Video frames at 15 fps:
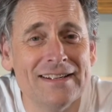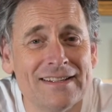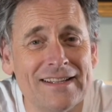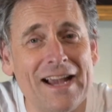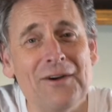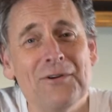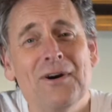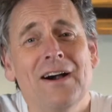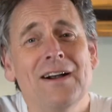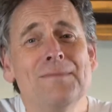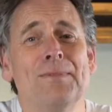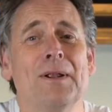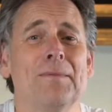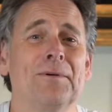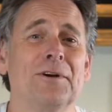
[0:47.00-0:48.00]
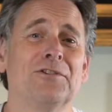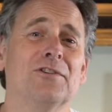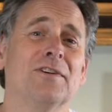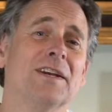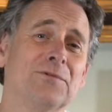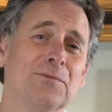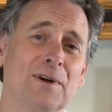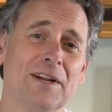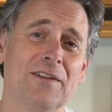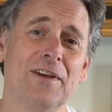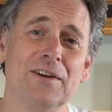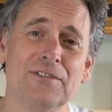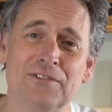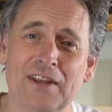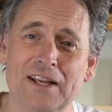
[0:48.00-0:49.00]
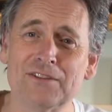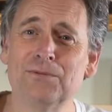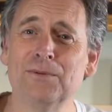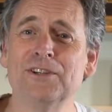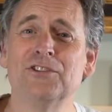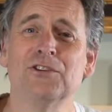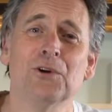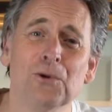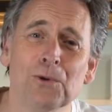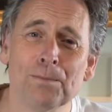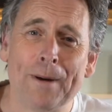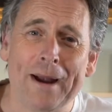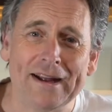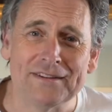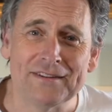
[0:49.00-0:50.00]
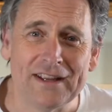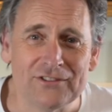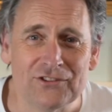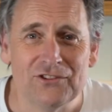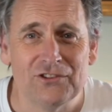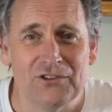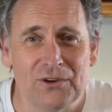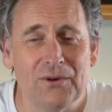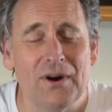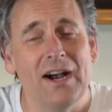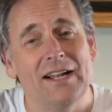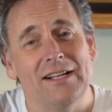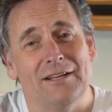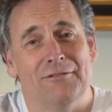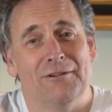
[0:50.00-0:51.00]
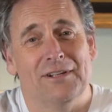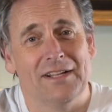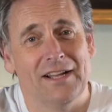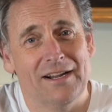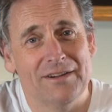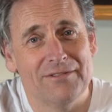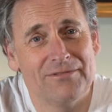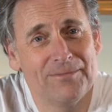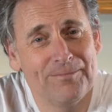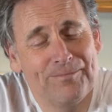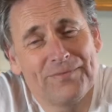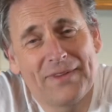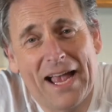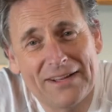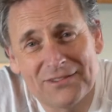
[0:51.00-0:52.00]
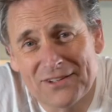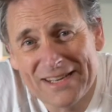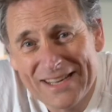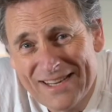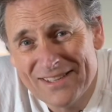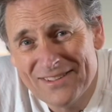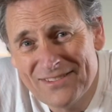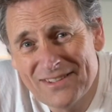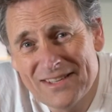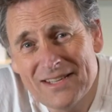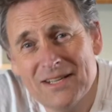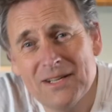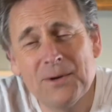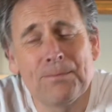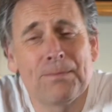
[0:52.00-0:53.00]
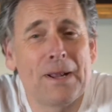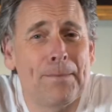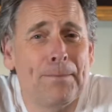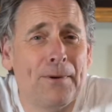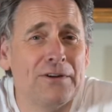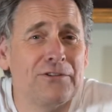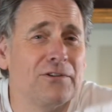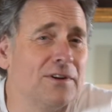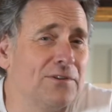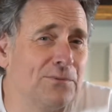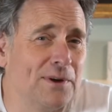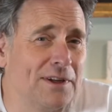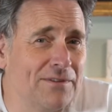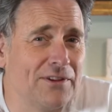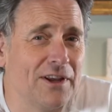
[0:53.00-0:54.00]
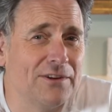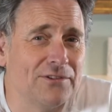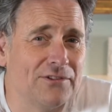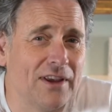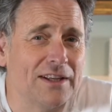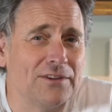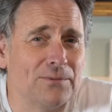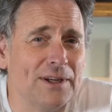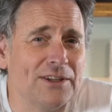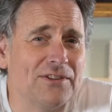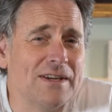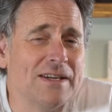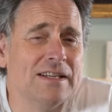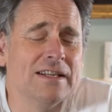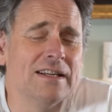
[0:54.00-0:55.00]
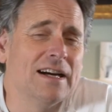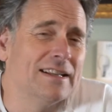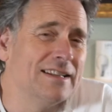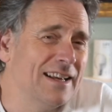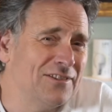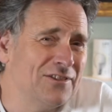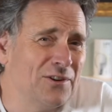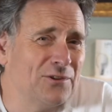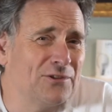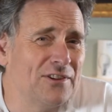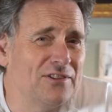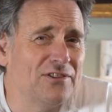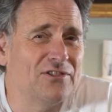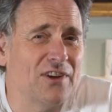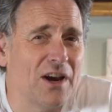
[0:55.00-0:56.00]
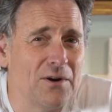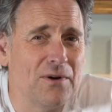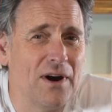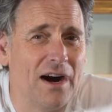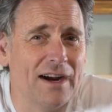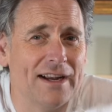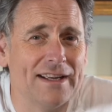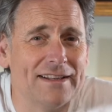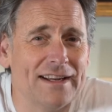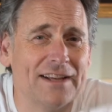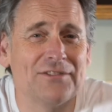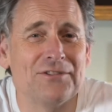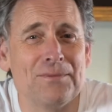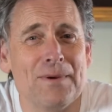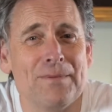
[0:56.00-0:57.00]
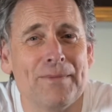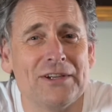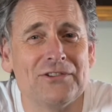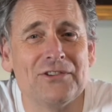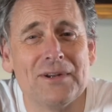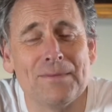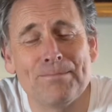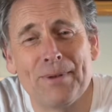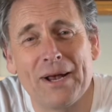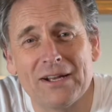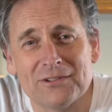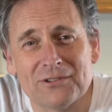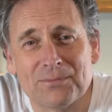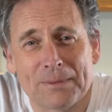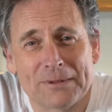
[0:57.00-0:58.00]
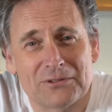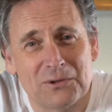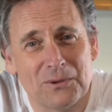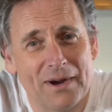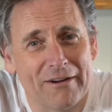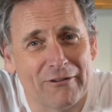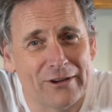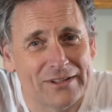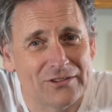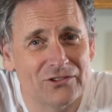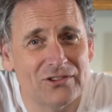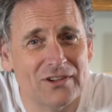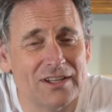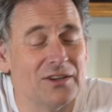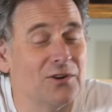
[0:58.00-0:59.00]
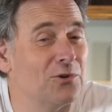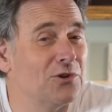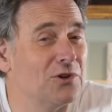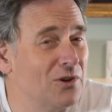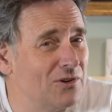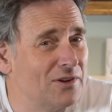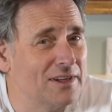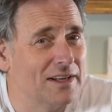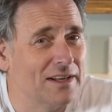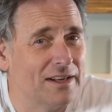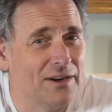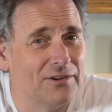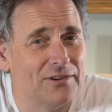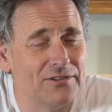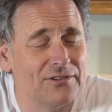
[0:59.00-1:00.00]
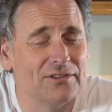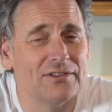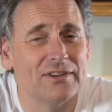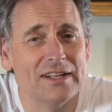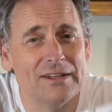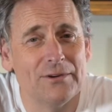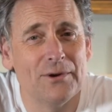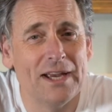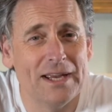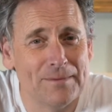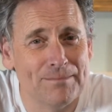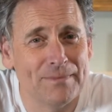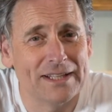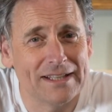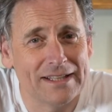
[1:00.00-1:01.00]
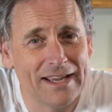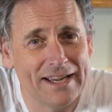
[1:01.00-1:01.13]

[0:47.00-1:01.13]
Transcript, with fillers: Now, high blood pressure is one of those things we should all pay attention to earlier in life. As it is, blood pressure is one of those things which, unless yours is so high it has to be measured in pounds per square inch, you're not going to notice until you hit middle